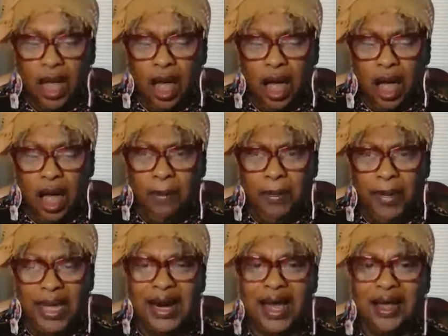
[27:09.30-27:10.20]

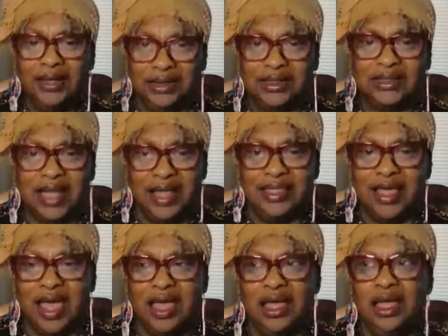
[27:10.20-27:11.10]
And I understand
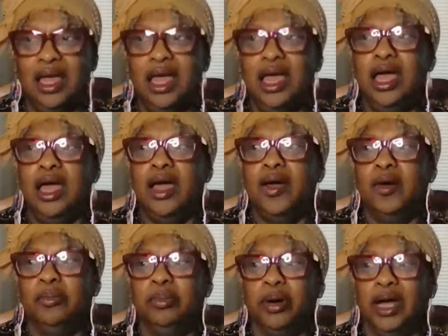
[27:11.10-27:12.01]
that.
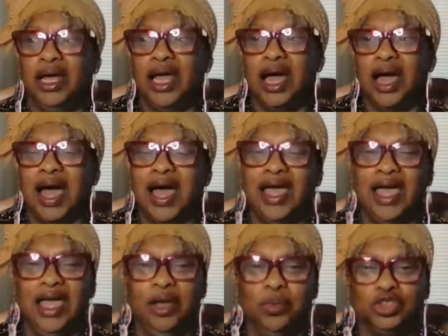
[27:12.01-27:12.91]
But
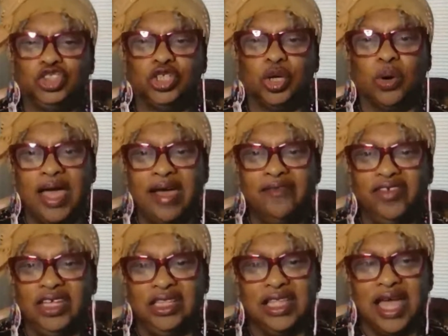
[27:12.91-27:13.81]
it was so
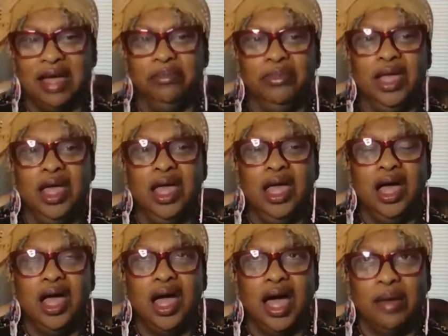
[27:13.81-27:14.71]
heavy that
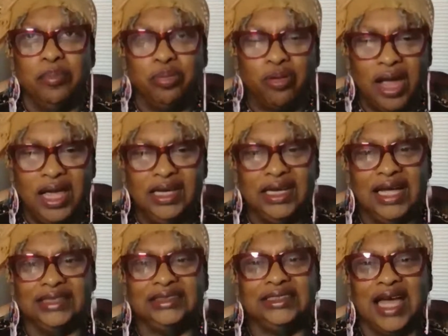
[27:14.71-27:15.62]
I prayed
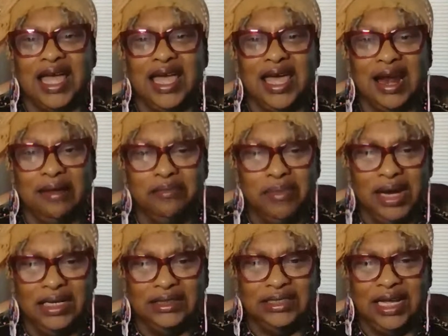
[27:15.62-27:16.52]
last night and I
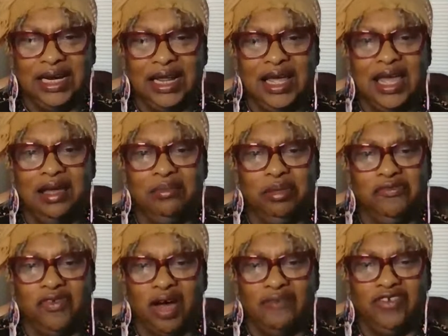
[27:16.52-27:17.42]
meditated
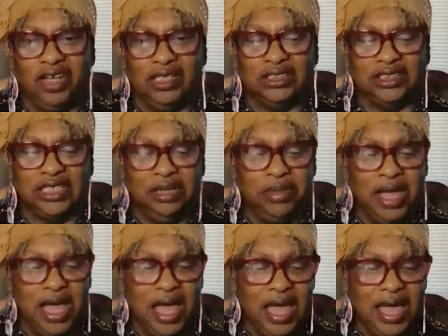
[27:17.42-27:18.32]
before I fell asleep.
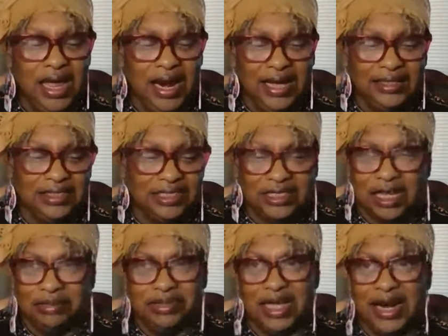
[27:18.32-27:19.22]
And I just
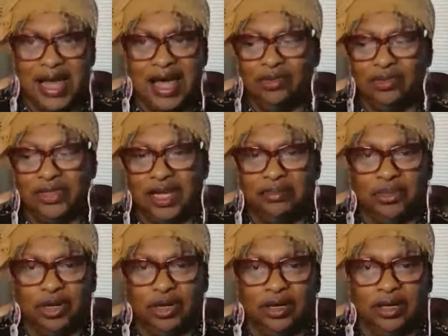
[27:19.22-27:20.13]
kept saying, I don't think I'm
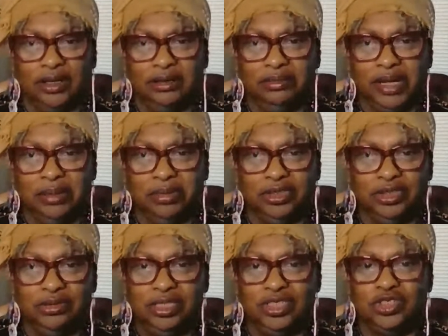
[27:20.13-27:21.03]
going to be able to
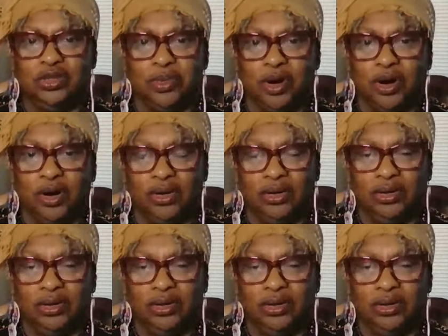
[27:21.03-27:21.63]
do this tomorrow.